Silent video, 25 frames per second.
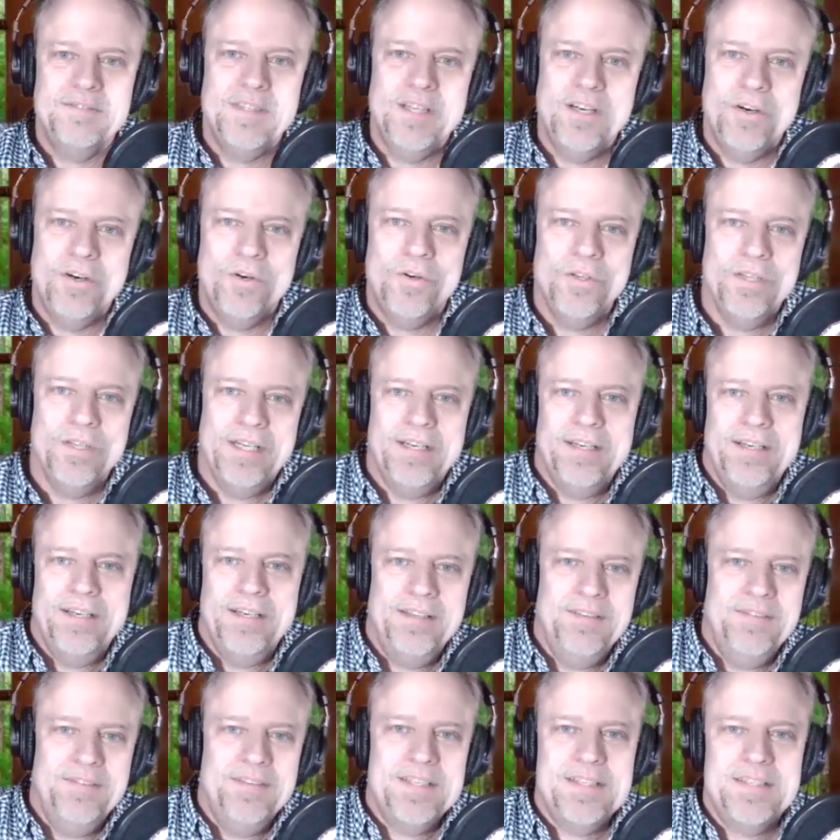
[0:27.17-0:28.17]
the whole
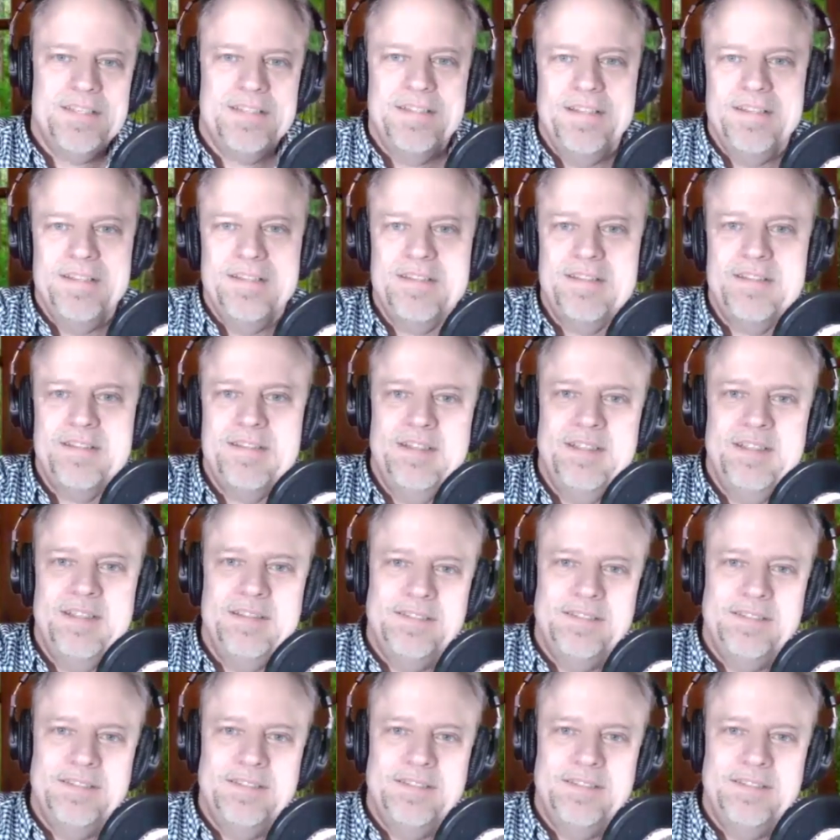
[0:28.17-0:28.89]
area of this, this